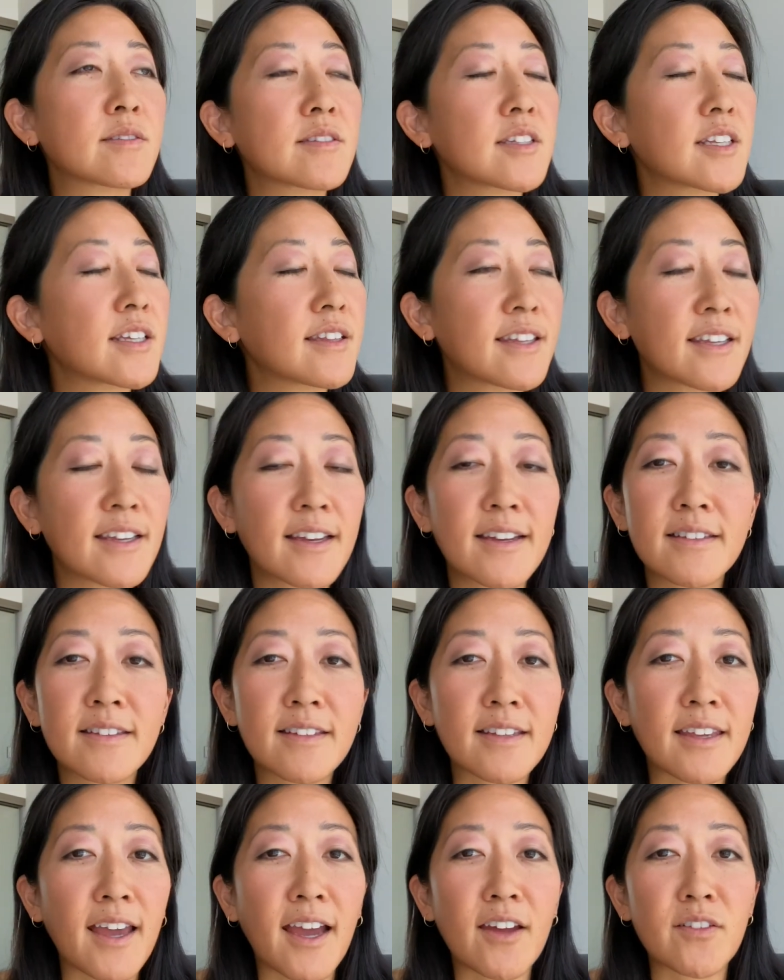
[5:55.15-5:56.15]
At the end, the
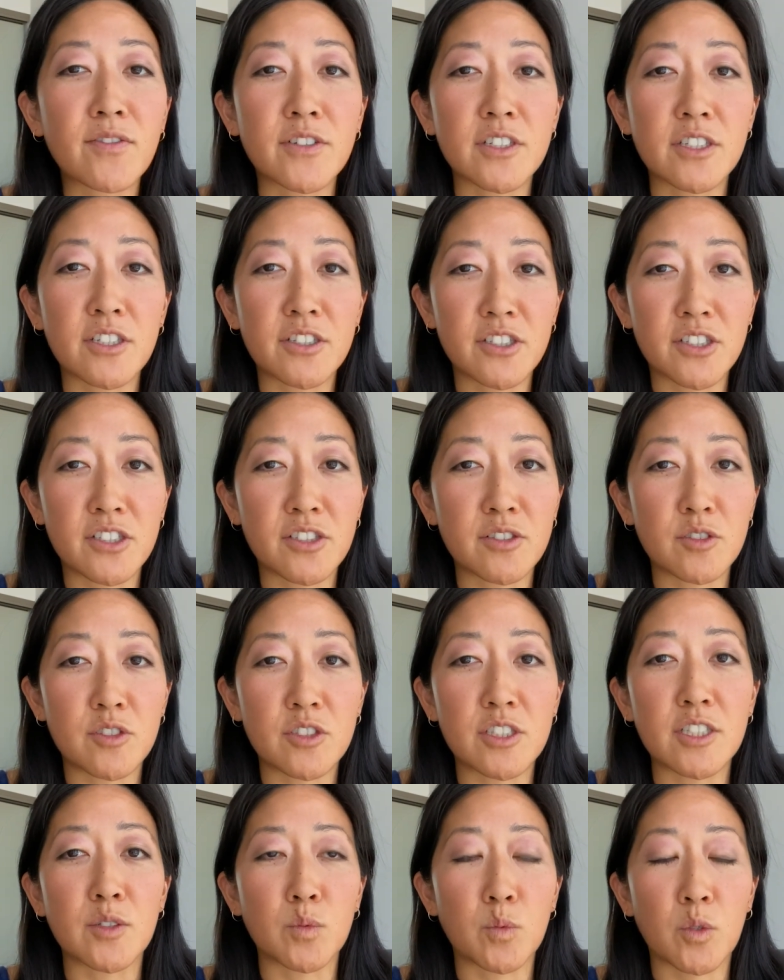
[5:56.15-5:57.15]
cat footage
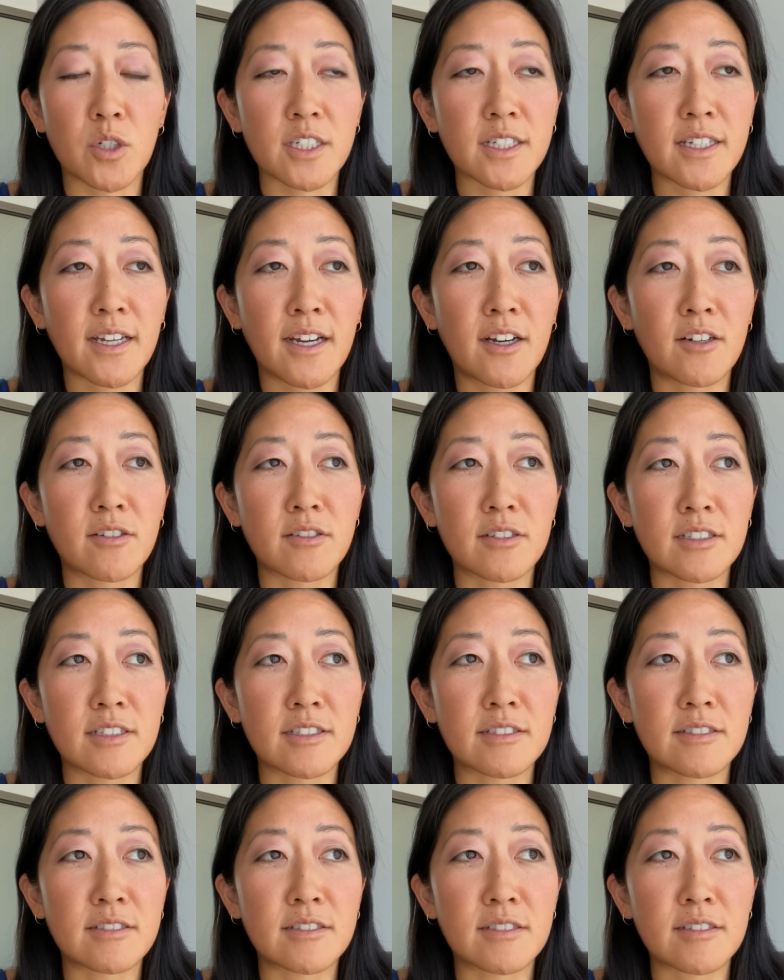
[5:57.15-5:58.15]
didn't work out,
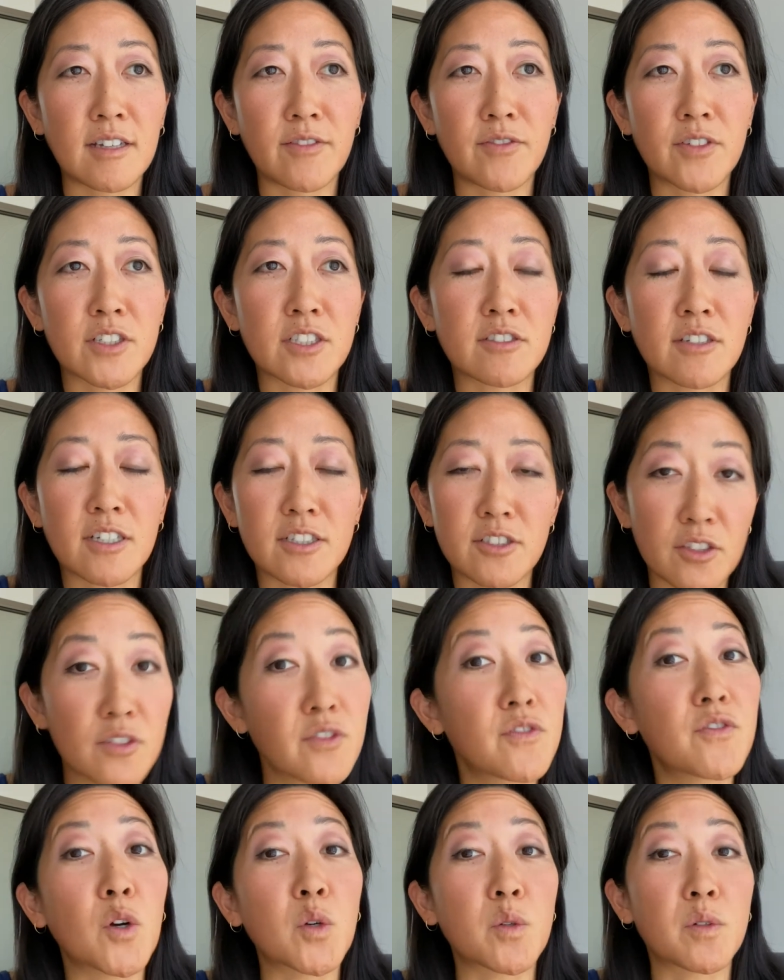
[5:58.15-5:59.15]
and I figured I'd
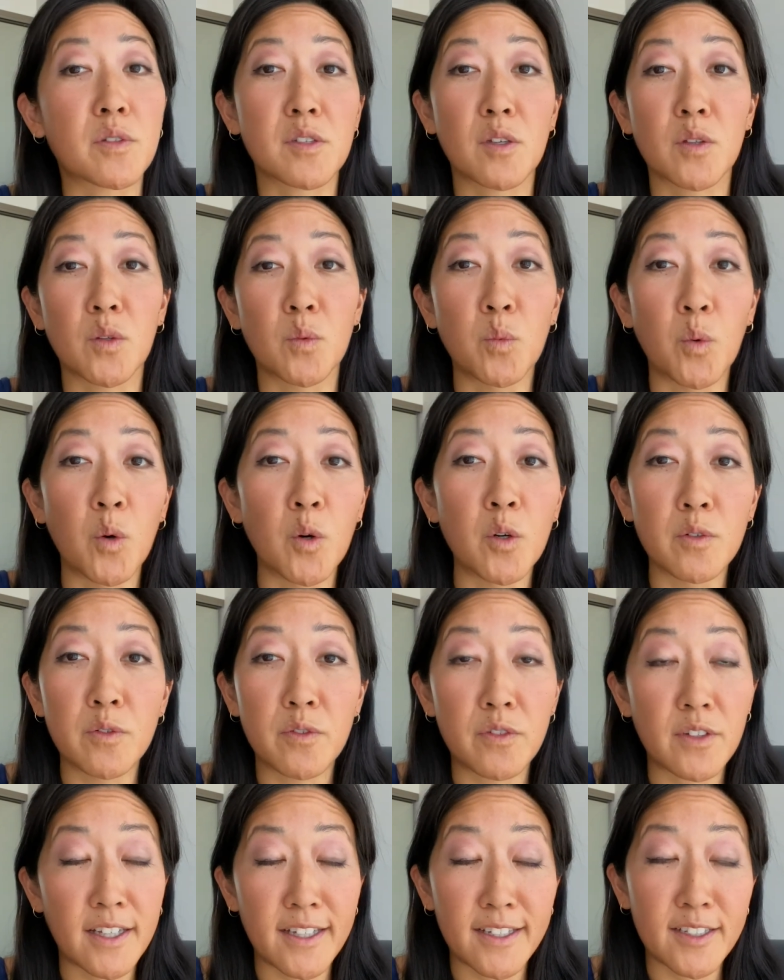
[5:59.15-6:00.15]
just focus on the
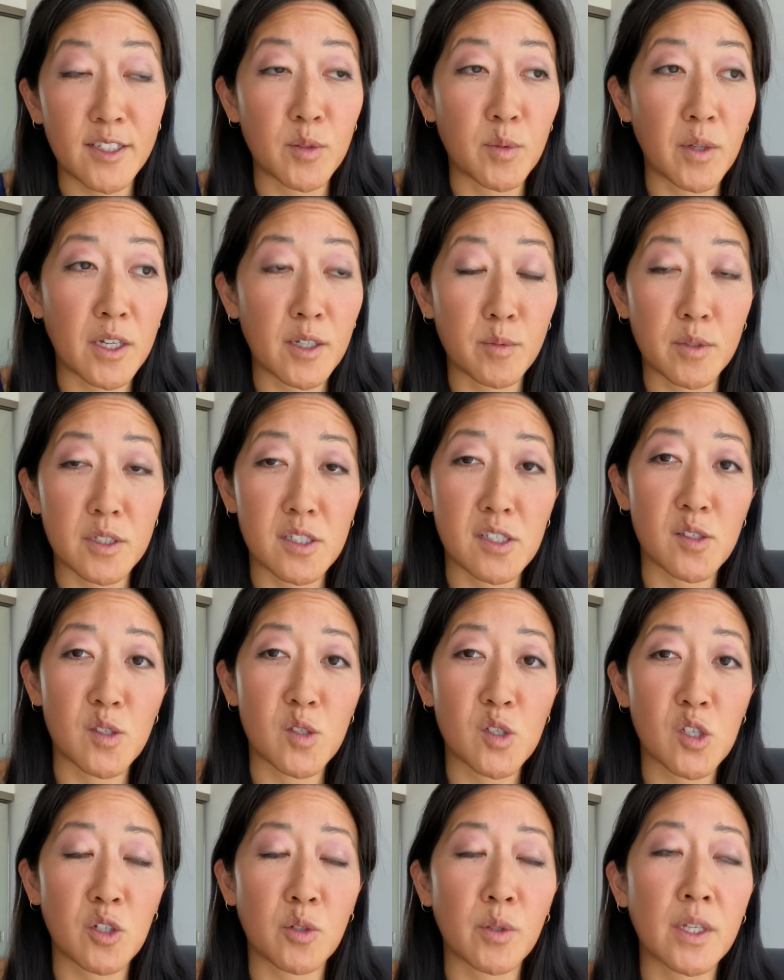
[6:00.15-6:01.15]
wolf anyway, which is
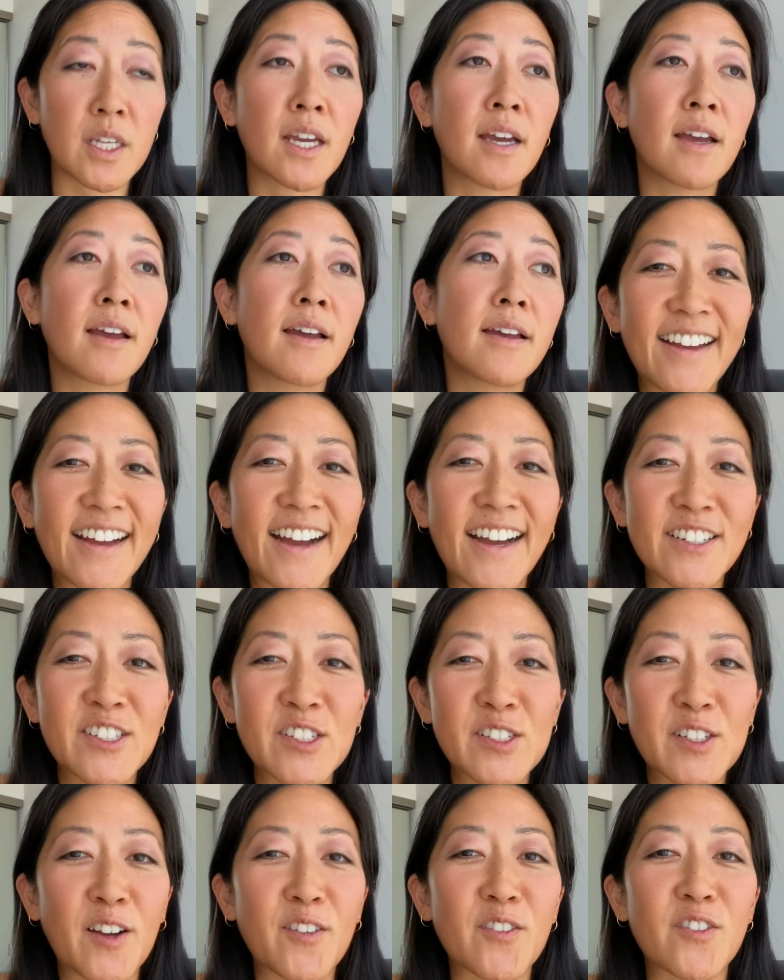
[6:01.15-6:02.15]
Chewy. I
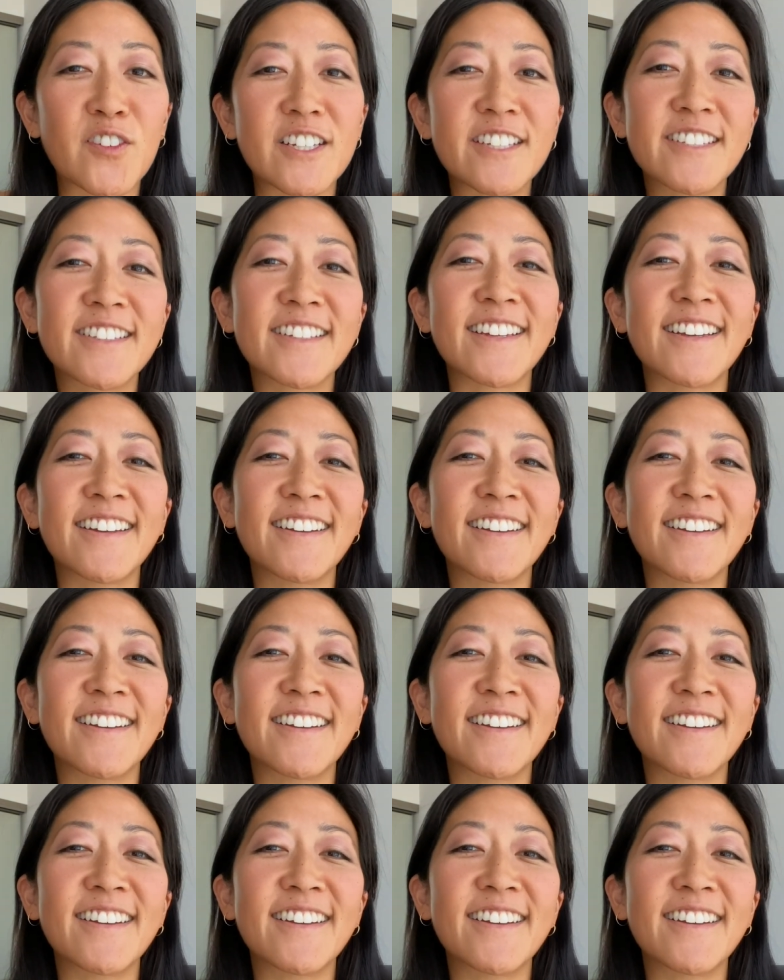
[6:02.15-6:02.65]
just got really